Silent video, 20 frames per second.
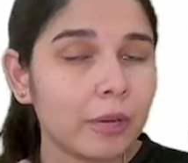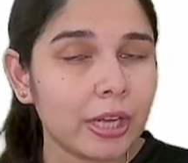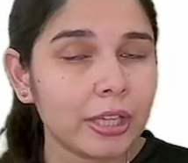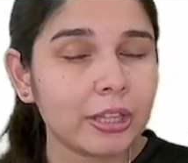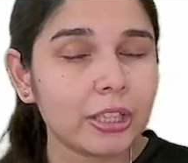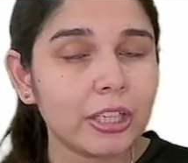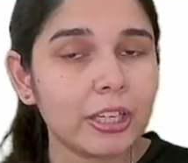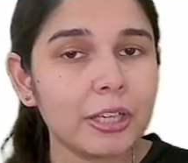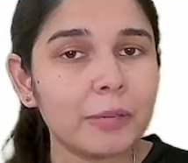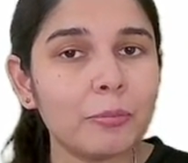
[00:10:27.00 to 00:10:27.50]

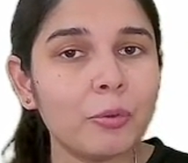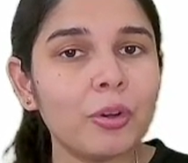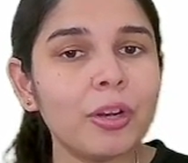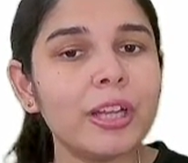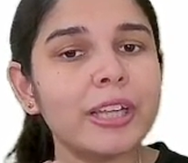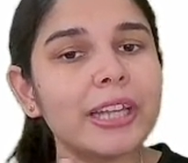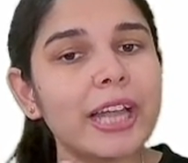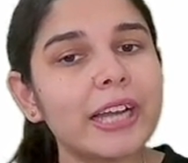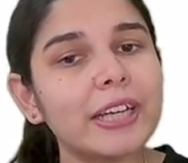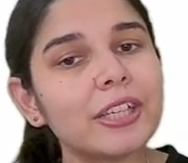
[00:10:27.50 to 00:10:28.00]
third
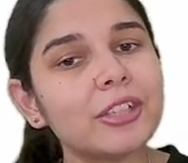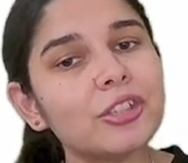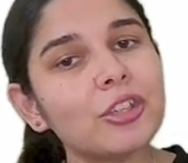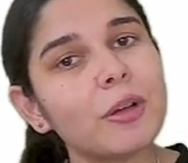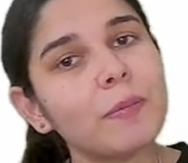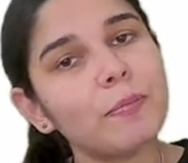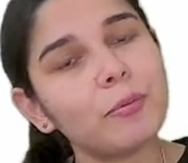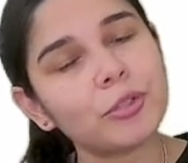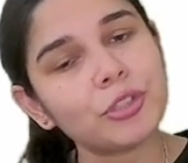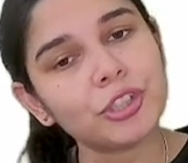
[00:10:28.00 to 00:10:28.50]
molar, that is your
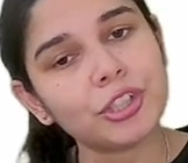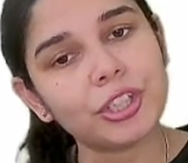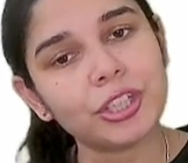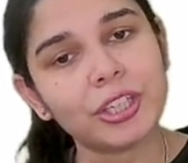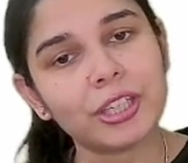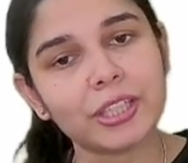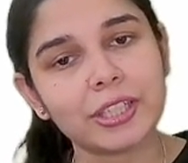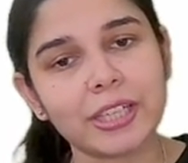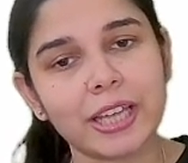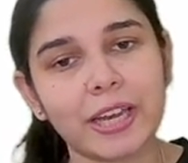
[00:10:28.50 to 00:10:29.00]

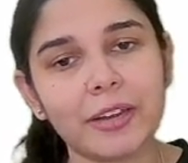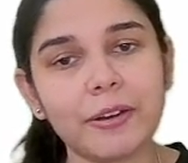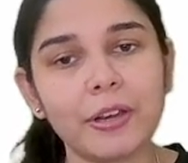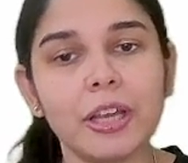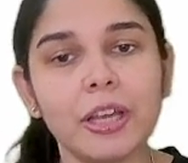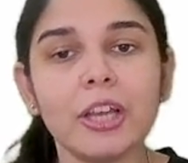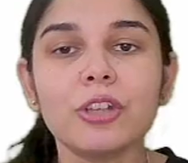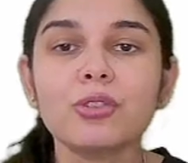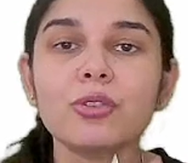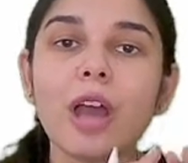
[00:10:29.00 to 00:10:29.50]
posterior side.
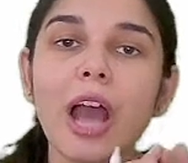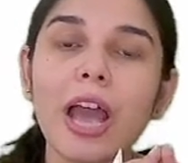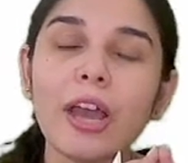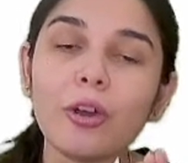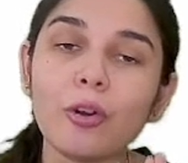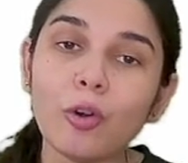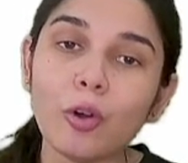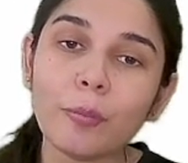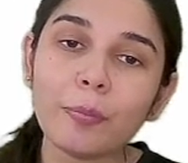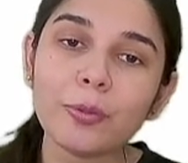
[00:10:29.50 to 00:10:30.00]
So I
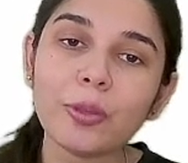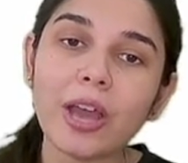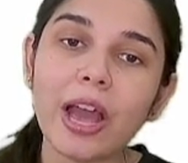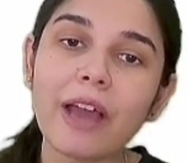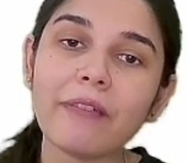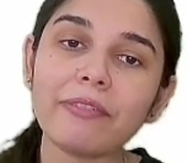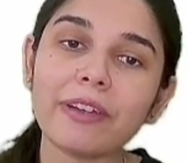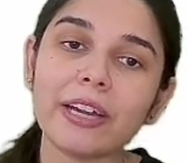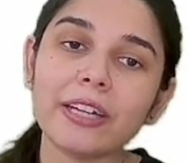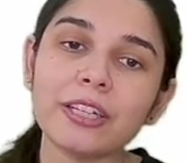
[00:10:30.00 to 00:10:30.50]
hope you
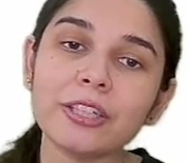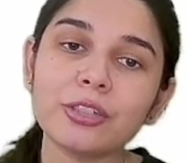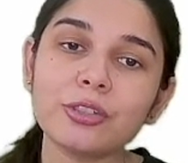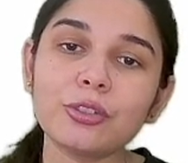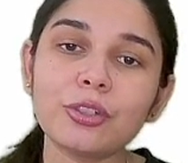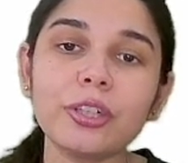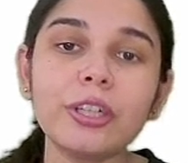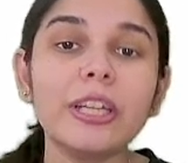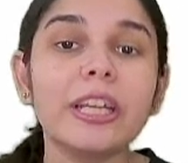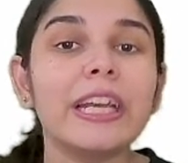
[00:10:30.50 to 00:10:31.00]
have
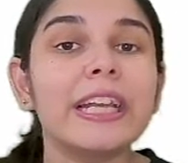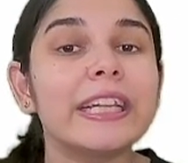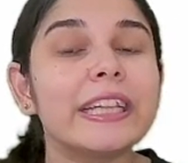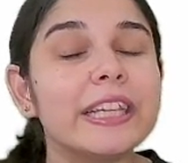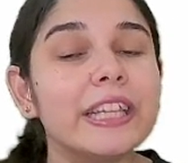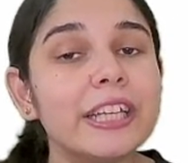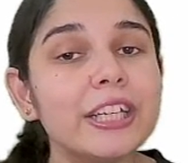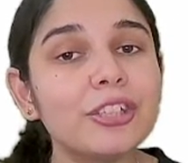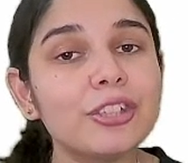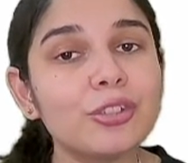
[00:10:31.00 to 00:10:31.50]
understood
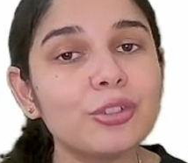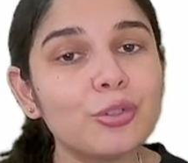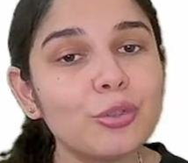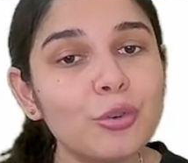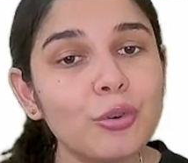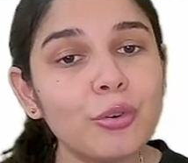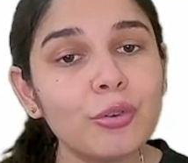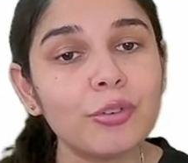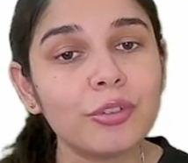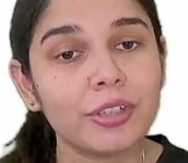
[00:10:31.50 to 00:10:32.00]
these
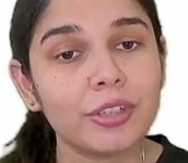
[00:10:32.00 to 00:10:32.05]
the